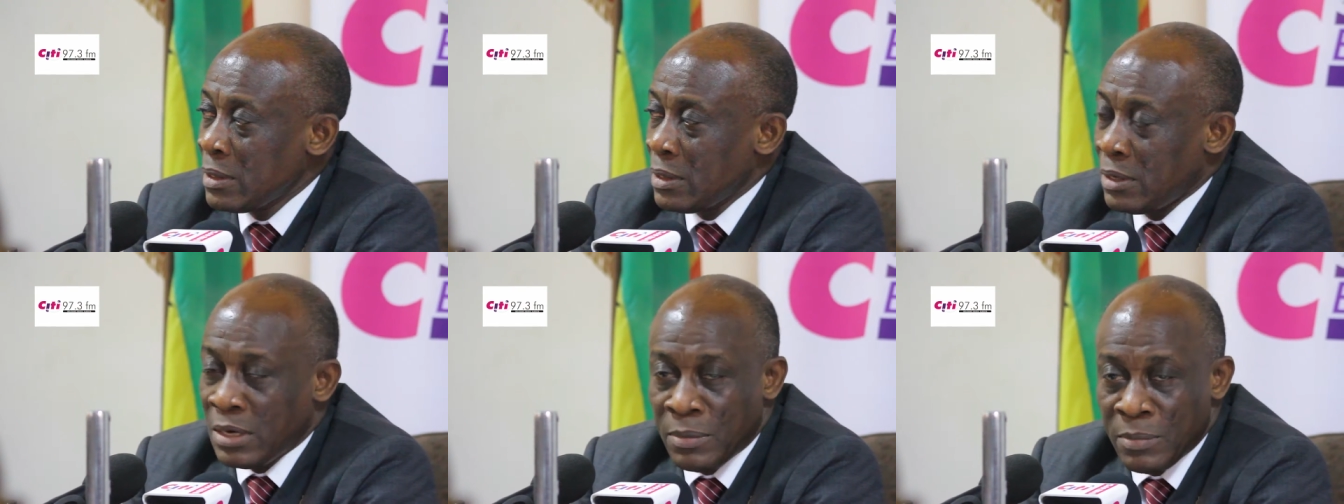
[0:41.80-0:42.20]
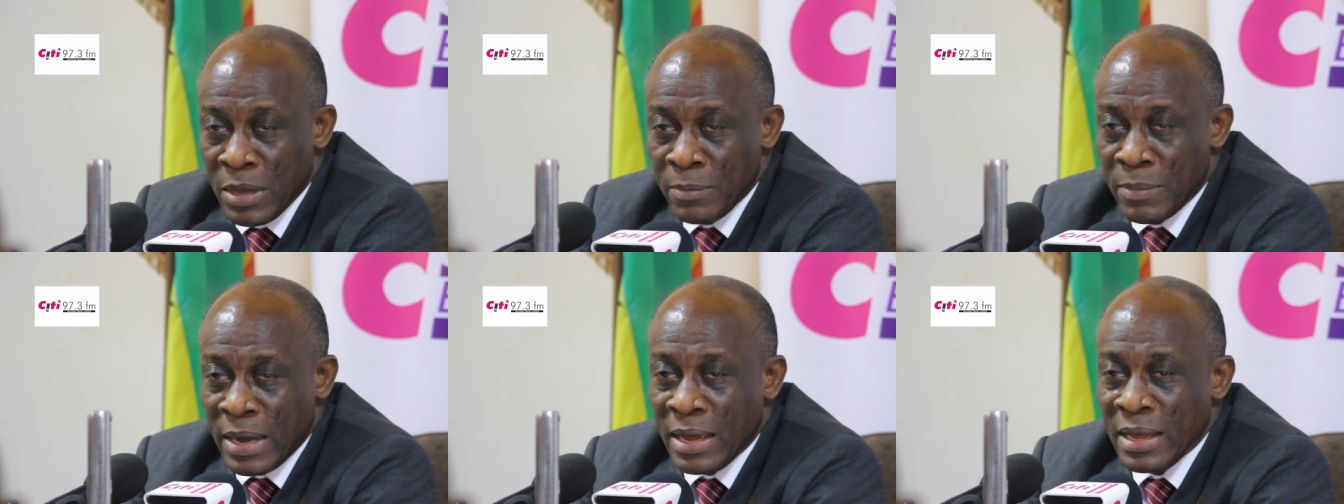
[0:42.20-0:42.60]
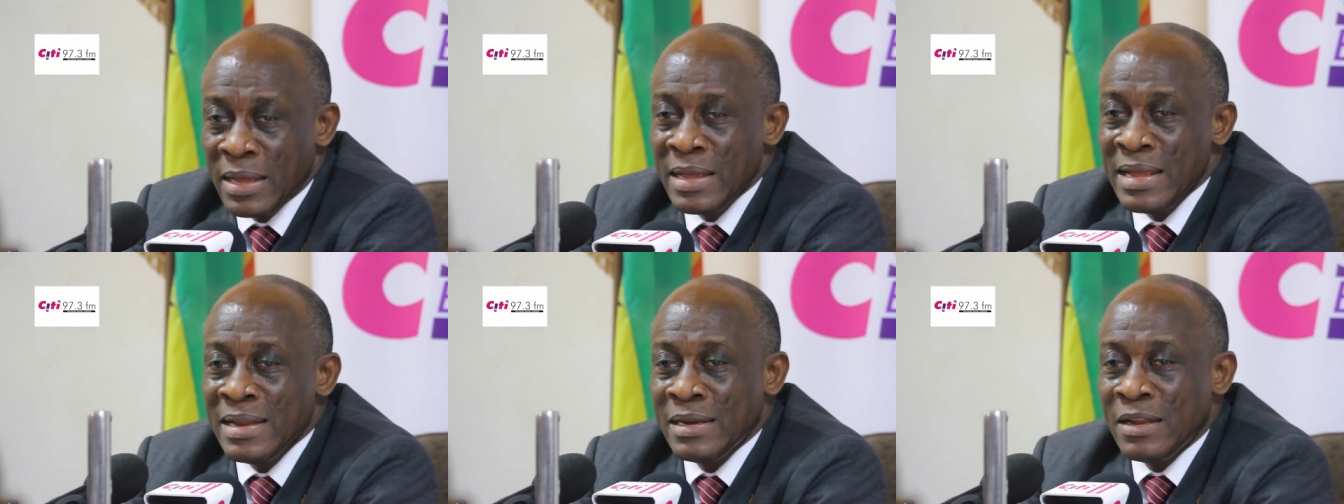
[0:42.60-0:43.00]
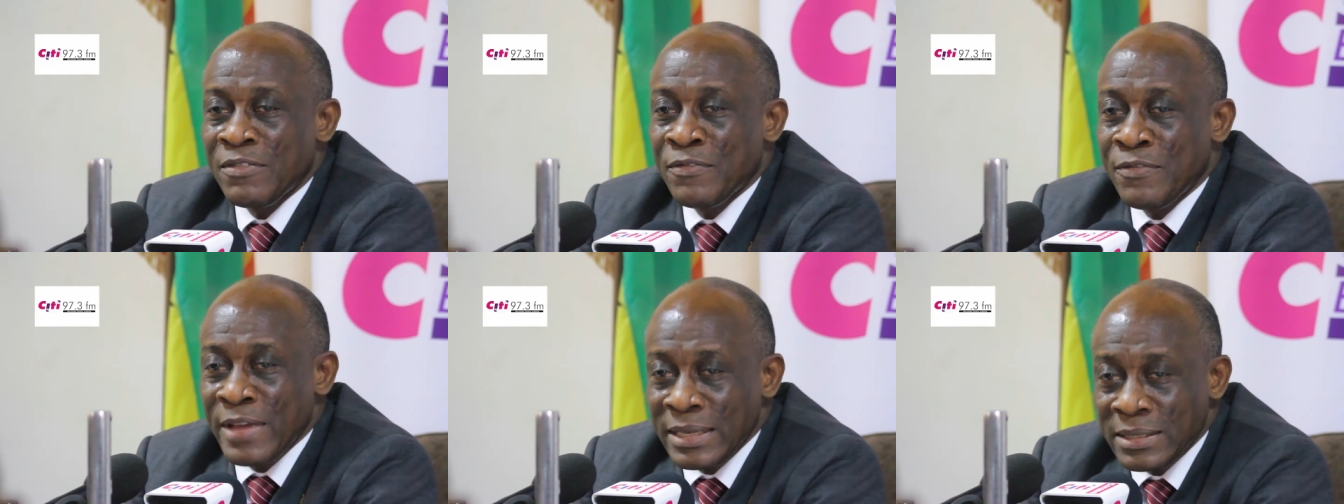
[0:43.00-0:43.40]
Remember, the
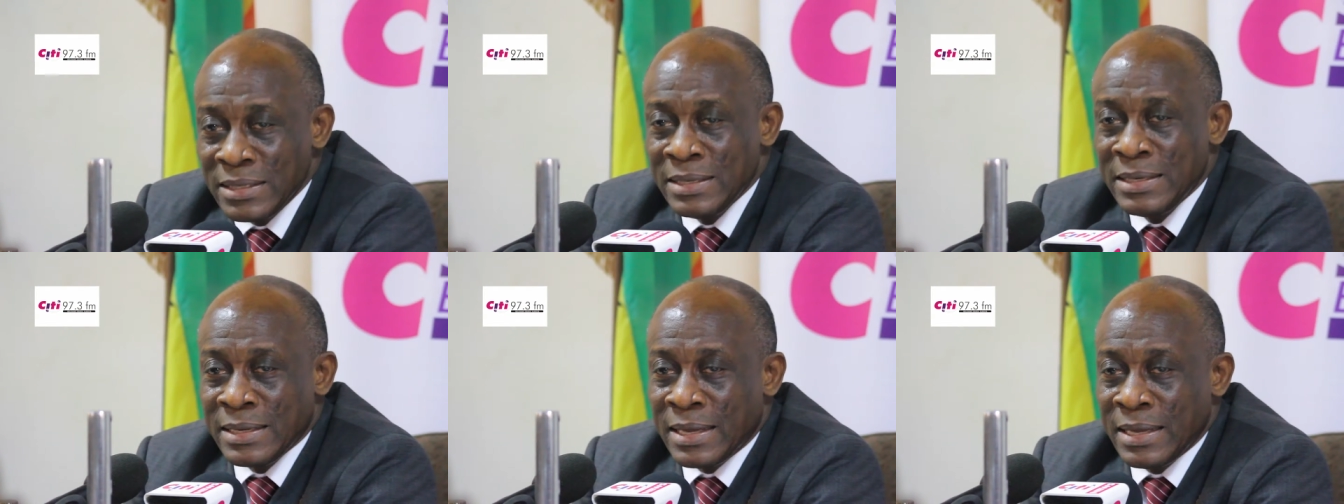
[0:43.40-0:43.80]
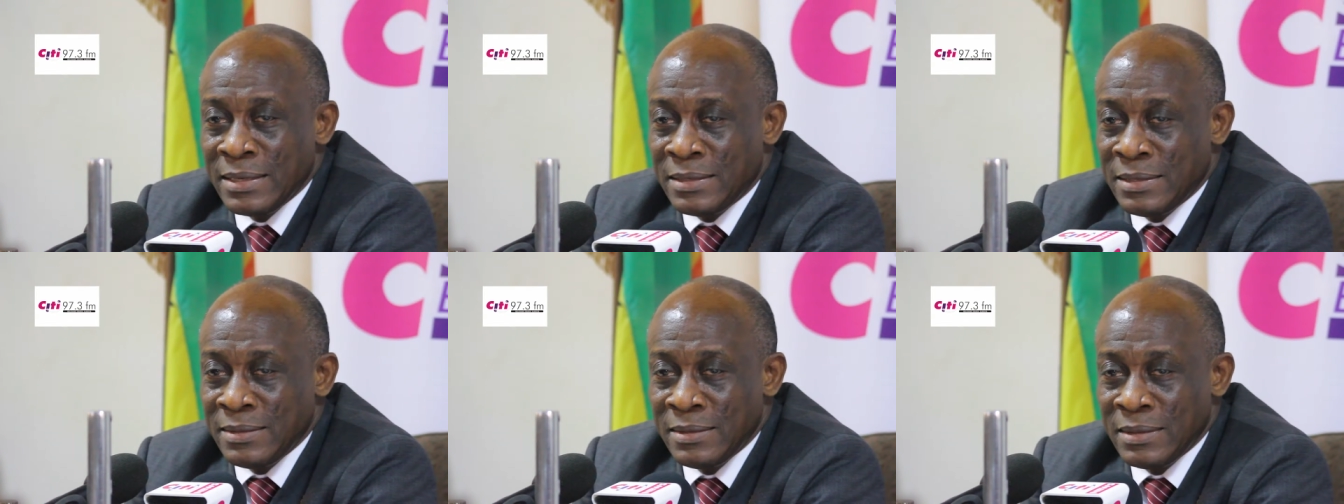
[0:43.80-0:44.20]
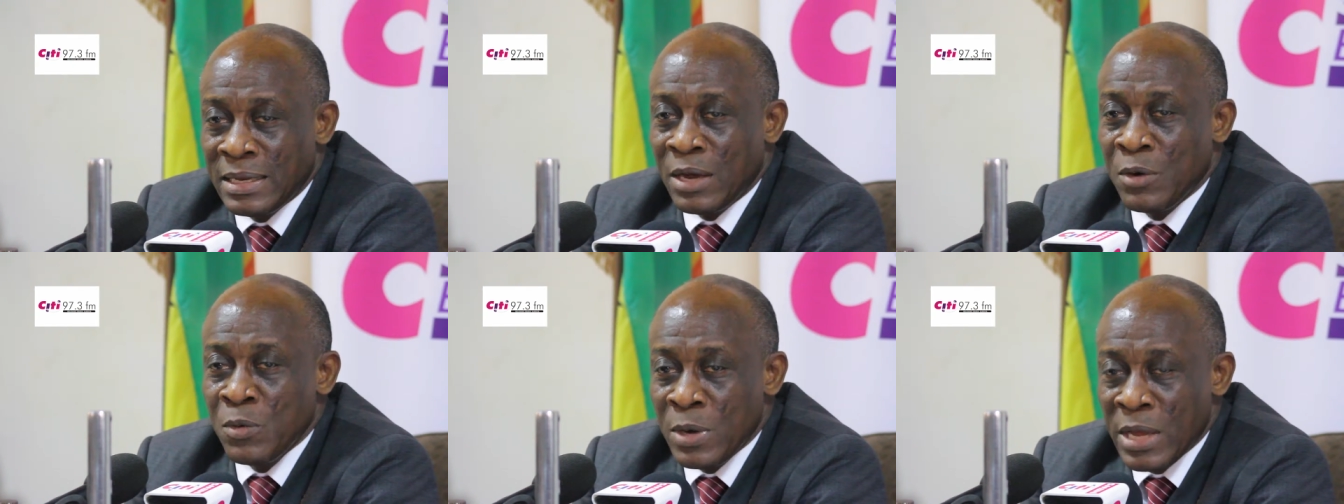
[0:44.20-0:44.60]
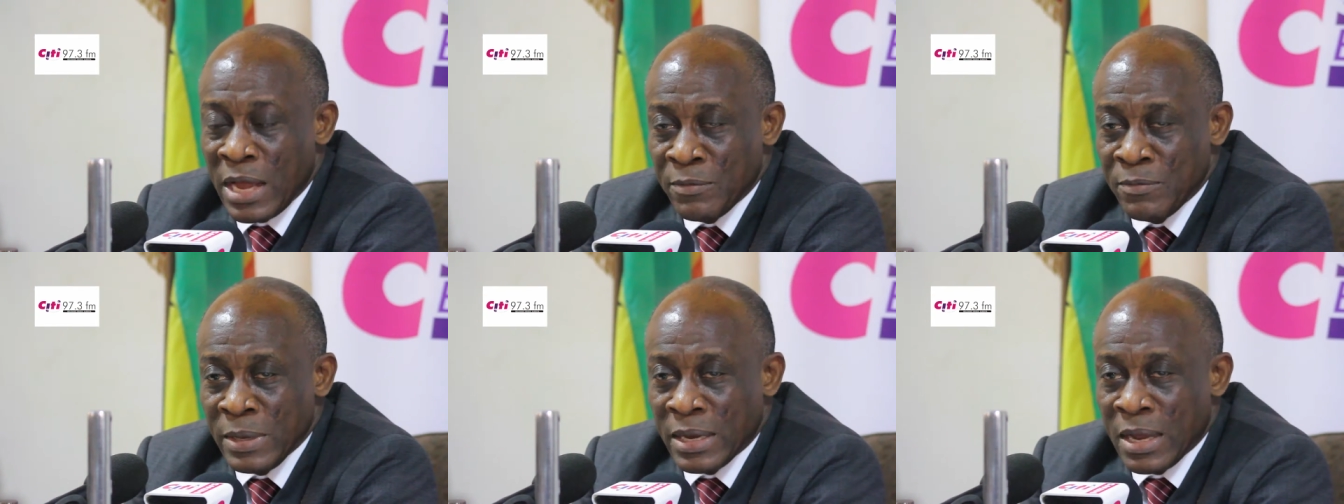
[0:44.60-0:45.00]
first indication that we
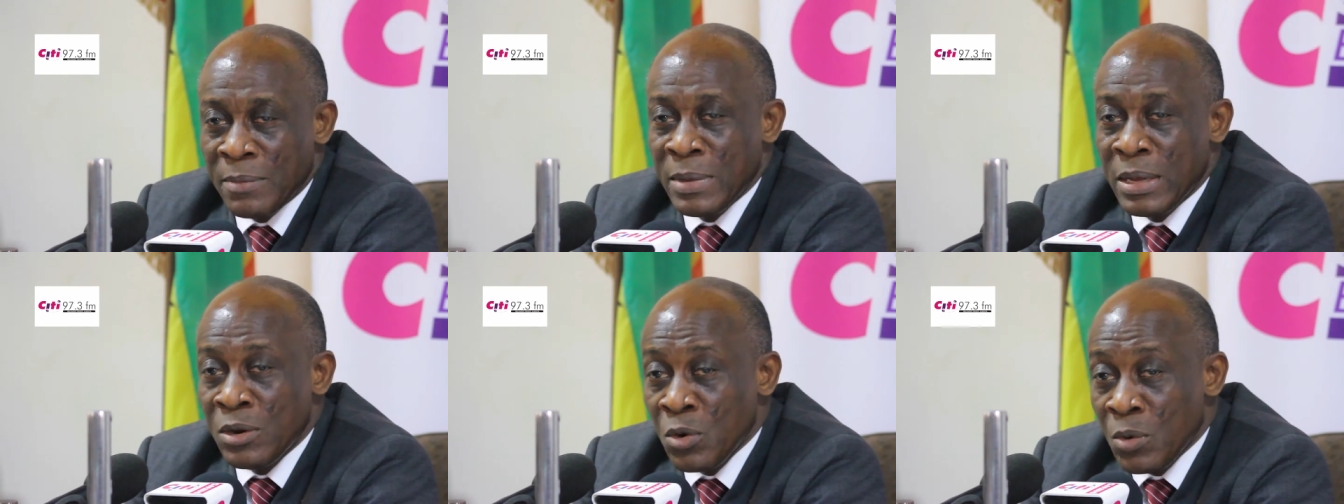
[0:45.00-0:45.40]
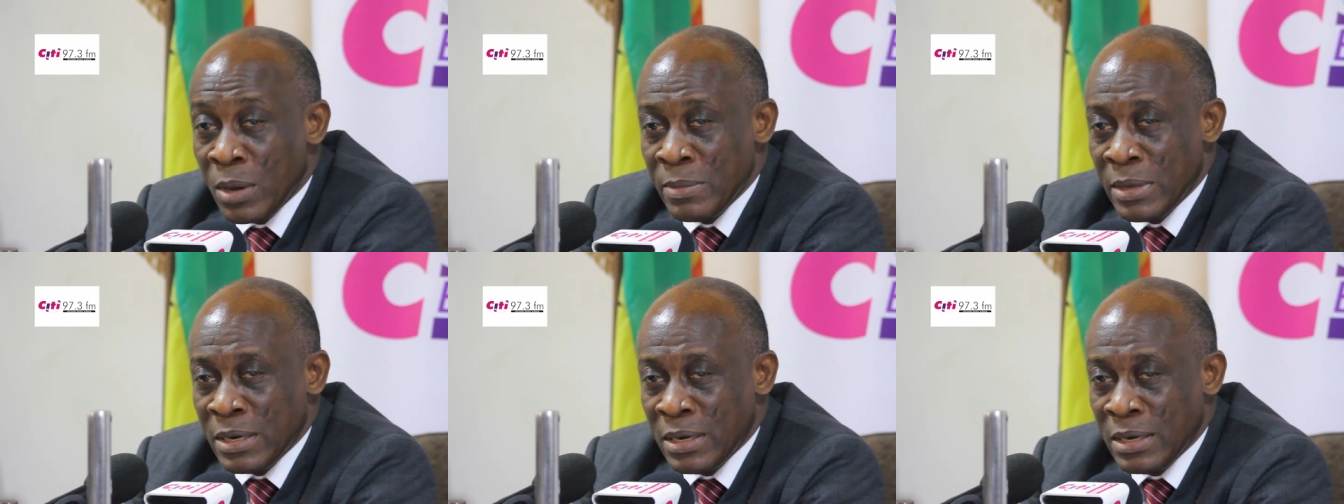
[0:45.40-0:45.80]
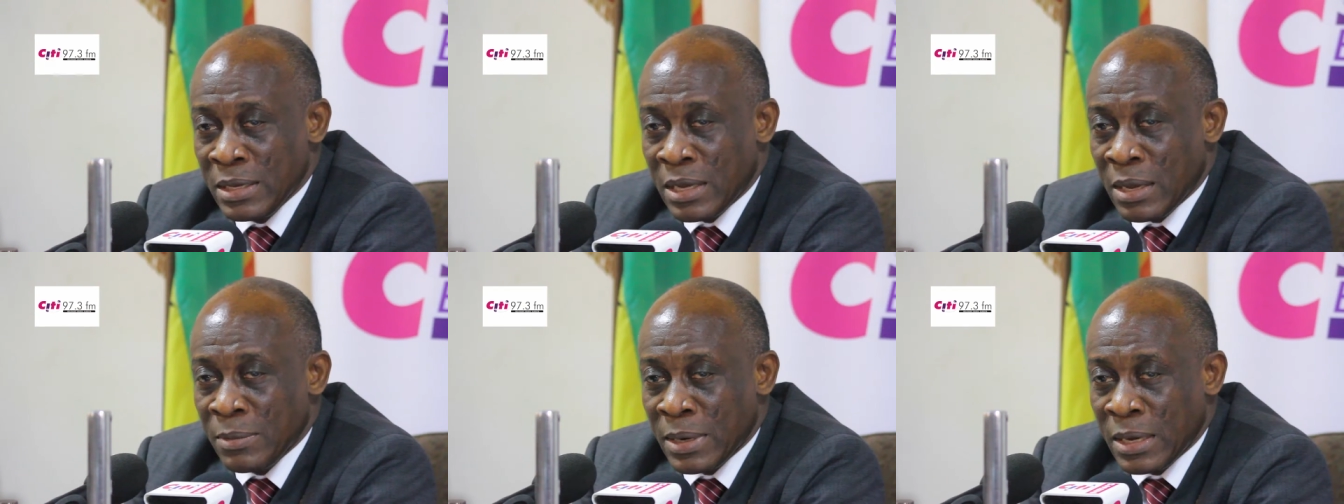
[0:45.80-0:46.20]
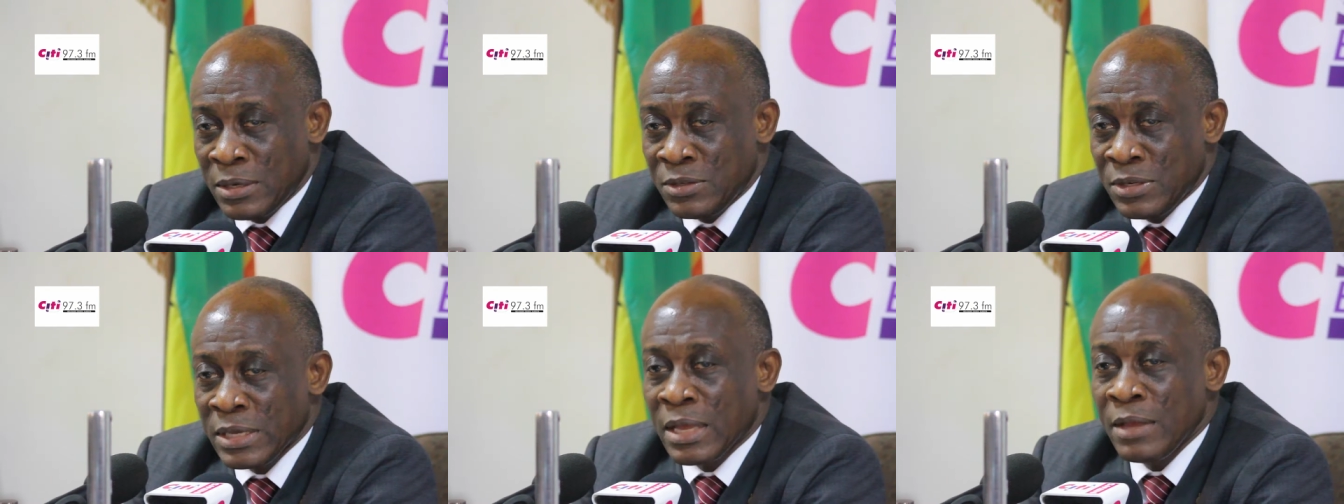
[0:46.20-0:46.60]
have become a lower middle income
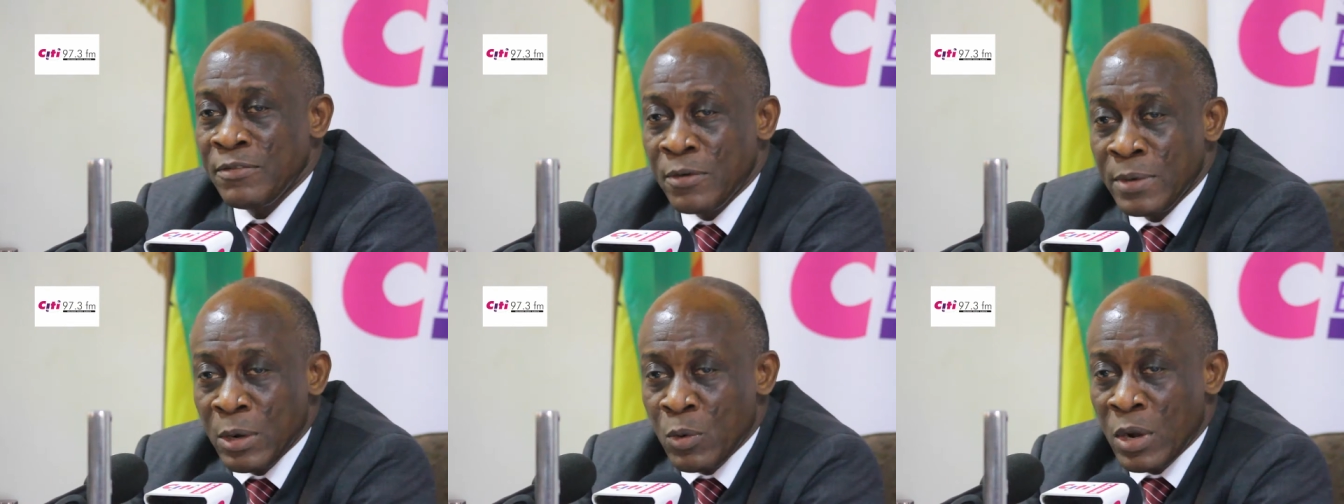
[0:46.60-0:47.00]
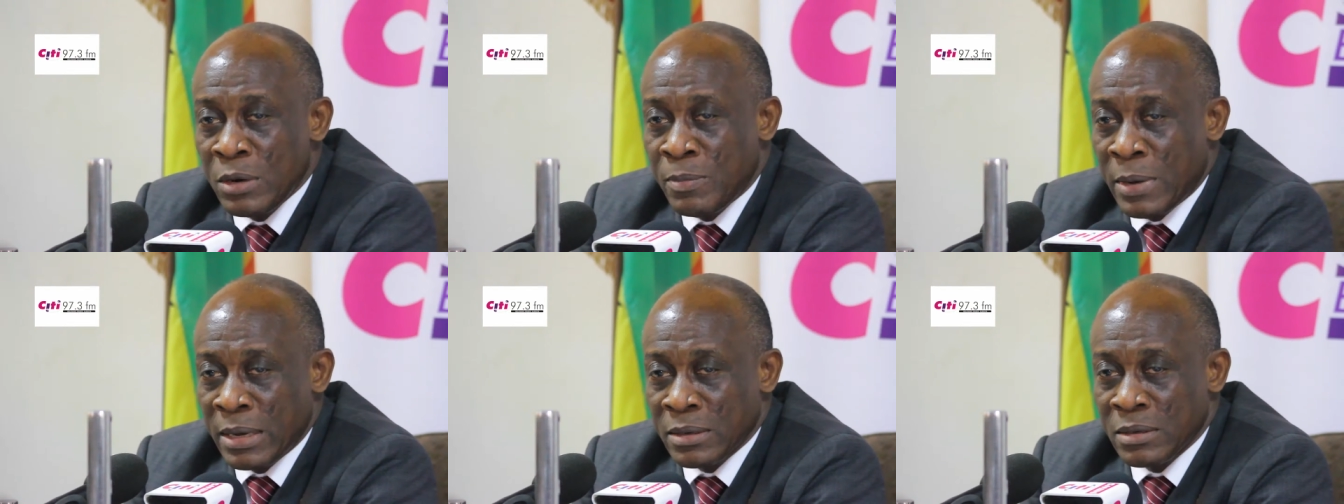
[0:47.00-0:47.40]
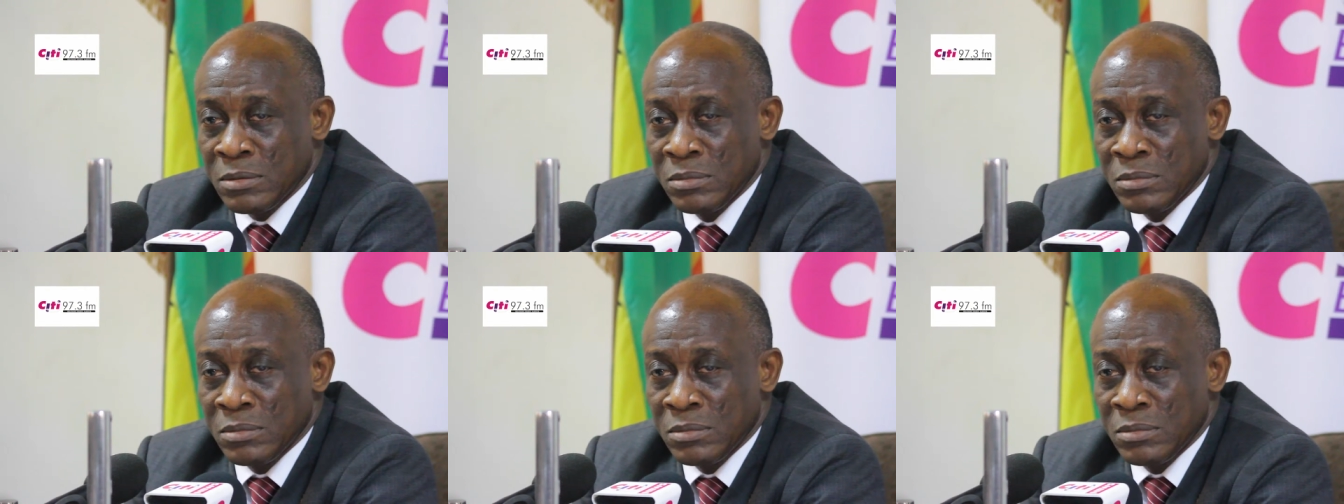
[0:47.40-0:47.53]
country came from the World Bank,